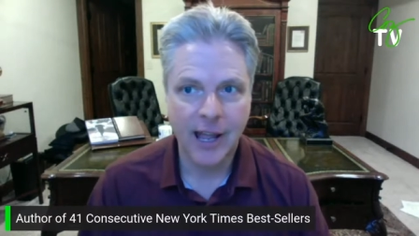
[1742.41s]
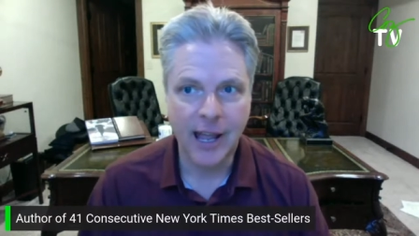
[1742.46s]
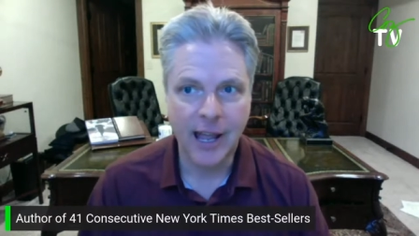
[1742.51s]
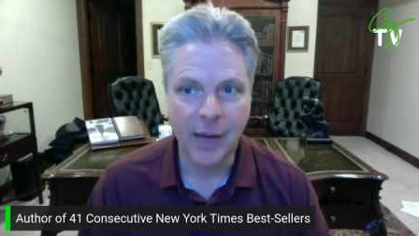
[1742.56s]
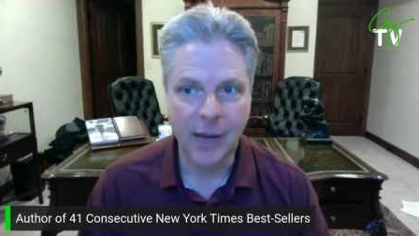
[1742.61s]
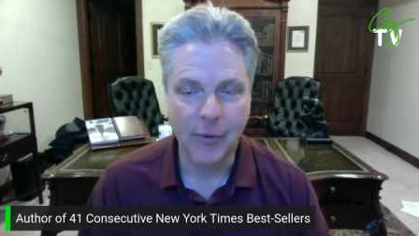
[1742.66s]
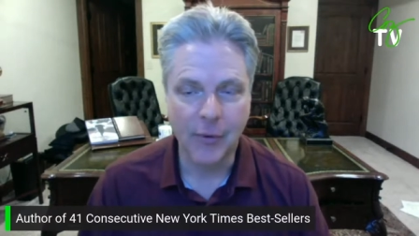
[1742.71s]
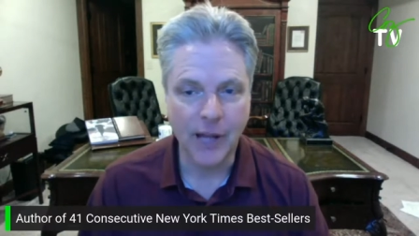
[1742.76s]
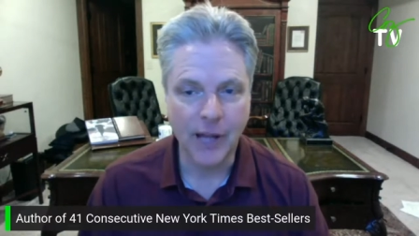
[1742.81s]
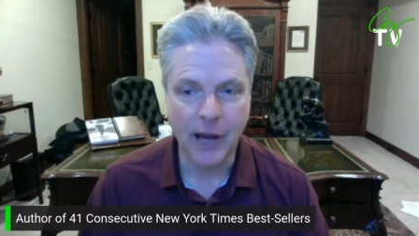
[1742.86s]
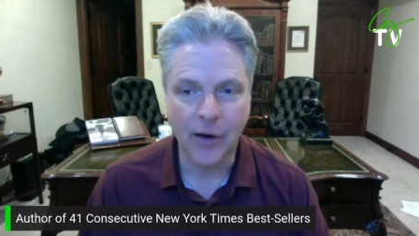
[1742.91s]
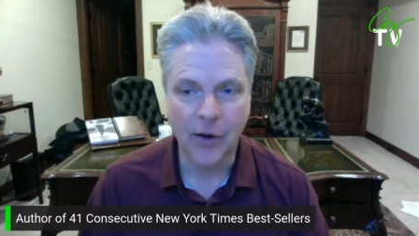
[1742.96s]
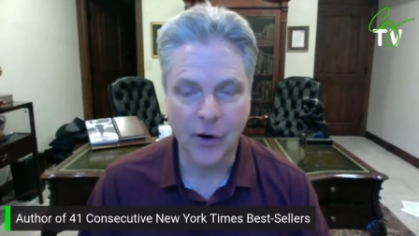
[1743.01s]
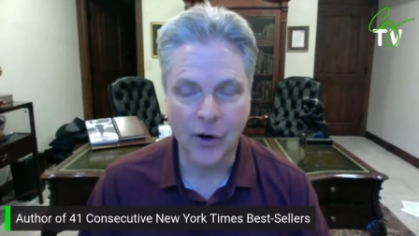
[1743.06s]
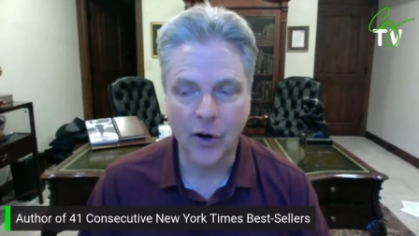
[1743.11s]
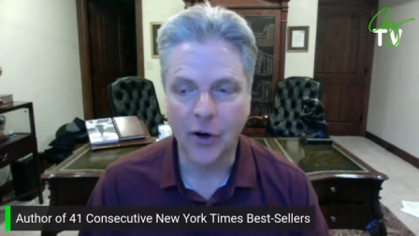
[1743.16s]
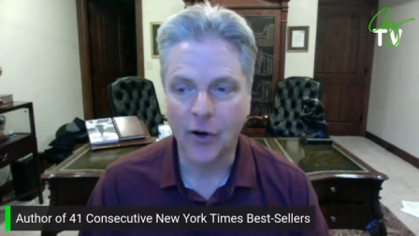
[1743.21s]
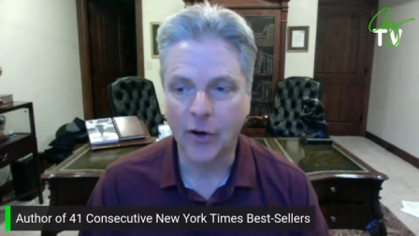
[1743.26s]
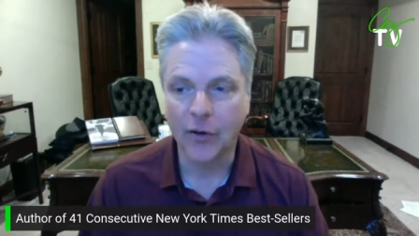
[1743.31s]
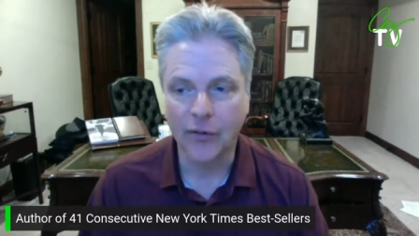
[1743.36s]
And without
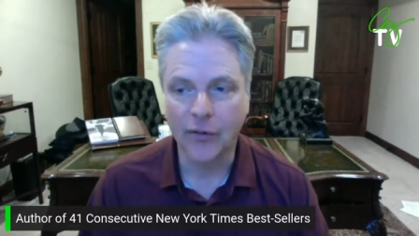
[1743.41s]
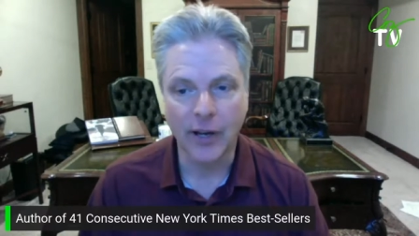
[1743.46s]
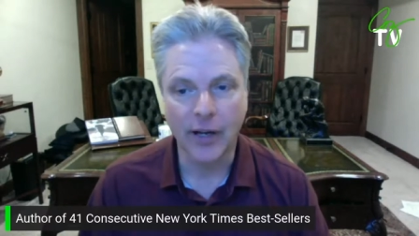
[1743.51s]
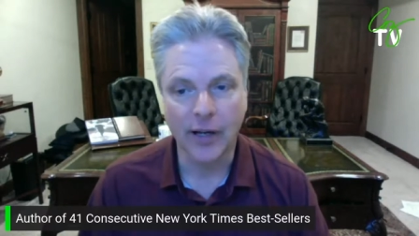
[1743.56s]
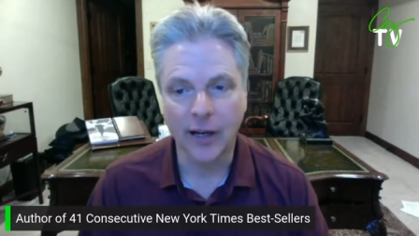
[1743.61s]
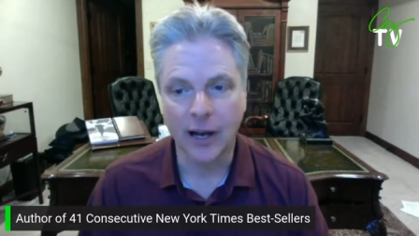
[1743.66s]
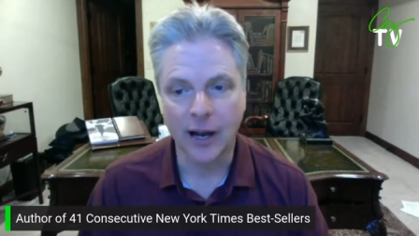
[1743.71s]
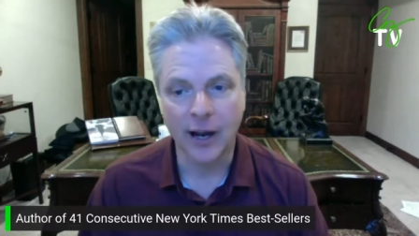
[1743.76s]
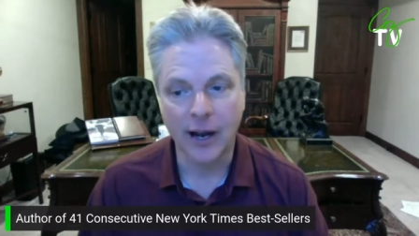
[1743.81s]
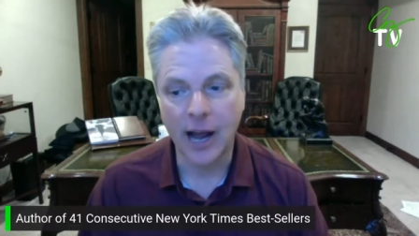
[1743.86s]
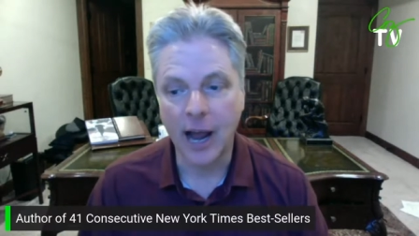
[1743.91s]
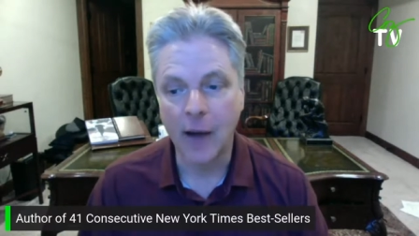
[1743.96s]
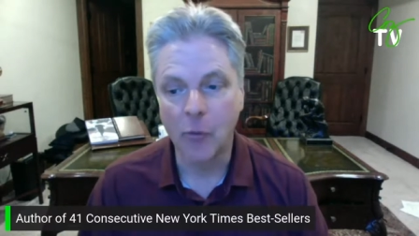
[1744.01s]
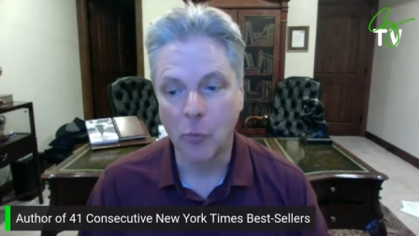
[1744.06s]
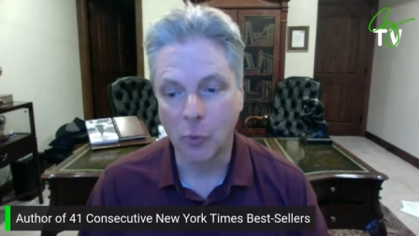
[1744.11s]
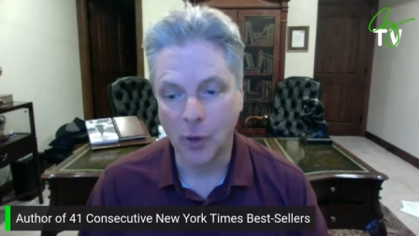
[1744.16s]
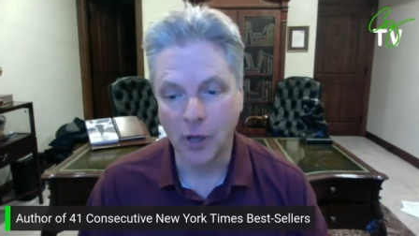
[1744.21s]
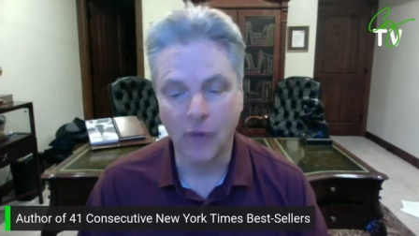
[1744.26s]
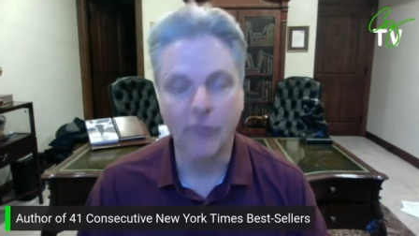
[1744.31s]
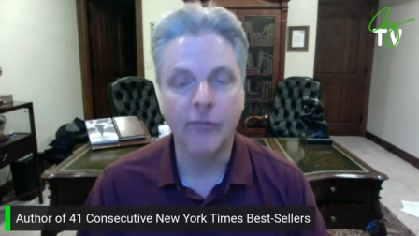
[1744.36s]
her, it's like I, I
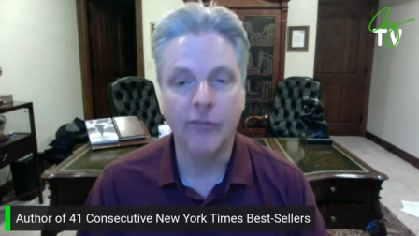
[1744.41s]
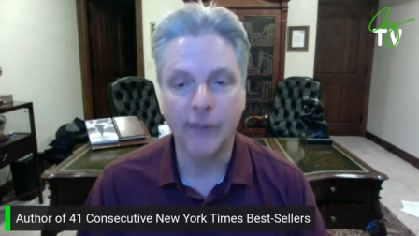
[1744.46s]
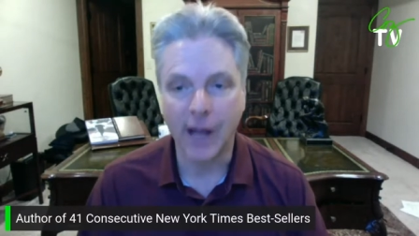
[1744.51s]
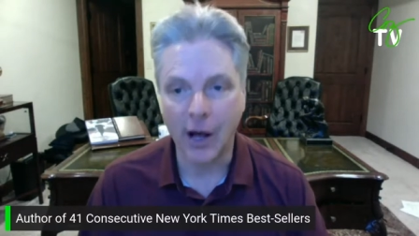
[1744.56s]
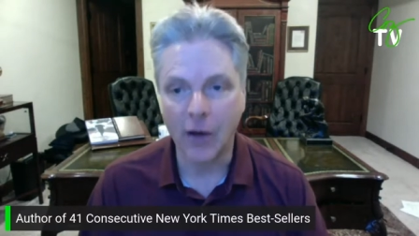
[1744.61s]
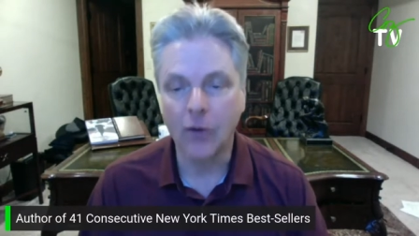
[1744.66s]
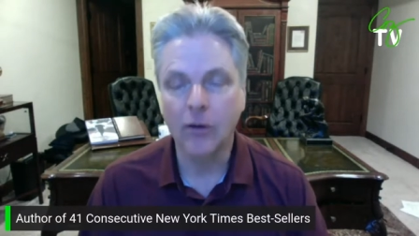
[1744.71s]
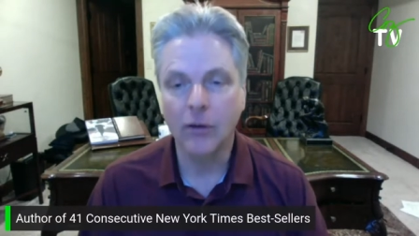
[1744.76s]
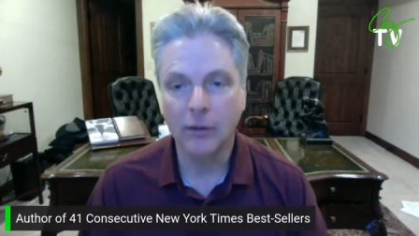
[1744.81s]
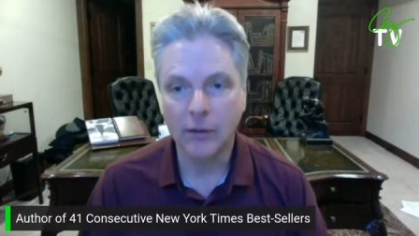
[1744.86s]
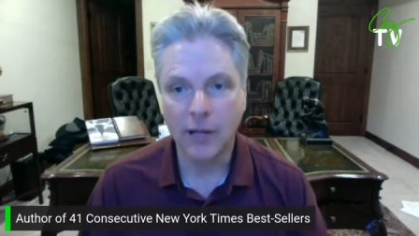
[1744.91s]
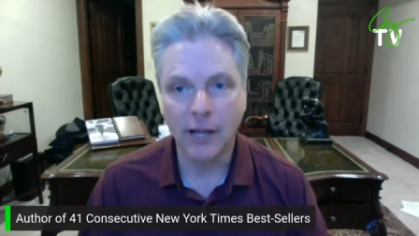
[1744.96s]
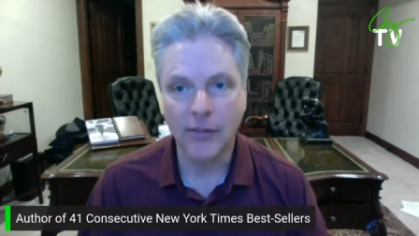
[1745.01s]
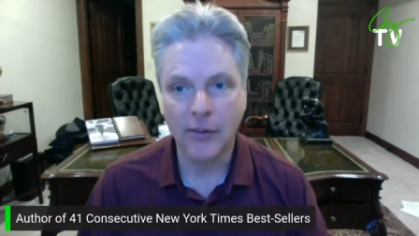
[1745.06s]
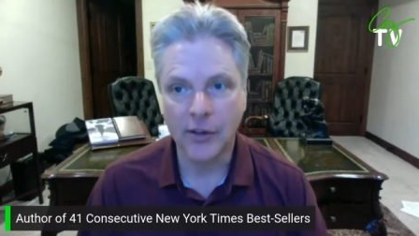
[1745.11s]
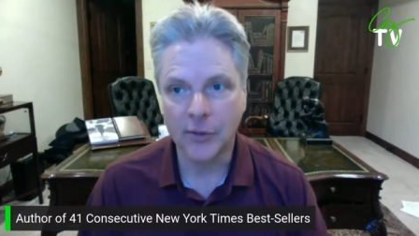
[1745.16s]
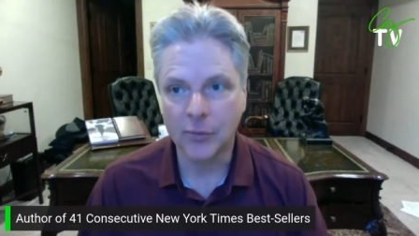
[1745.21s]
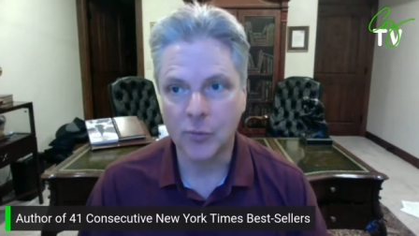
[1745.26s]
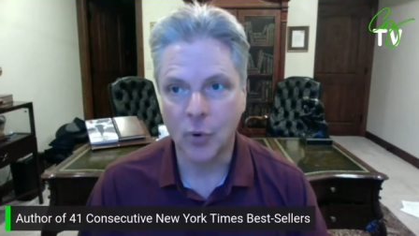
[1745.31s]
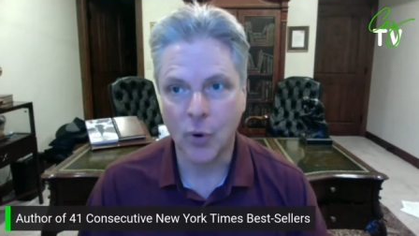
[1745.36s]
will fail at
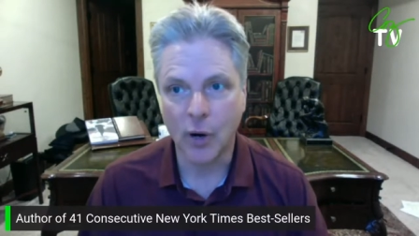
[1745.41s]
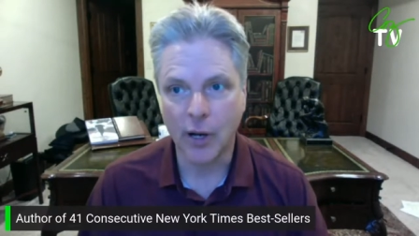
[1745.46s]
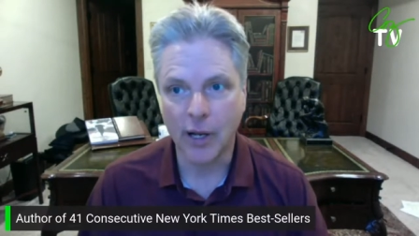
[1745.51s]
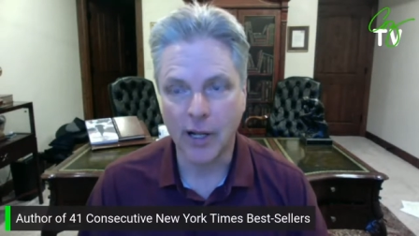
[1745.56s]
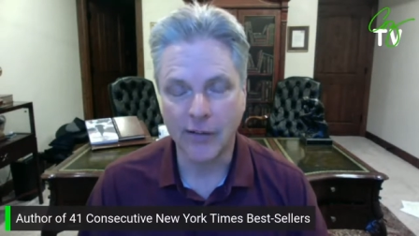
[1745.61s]
this point.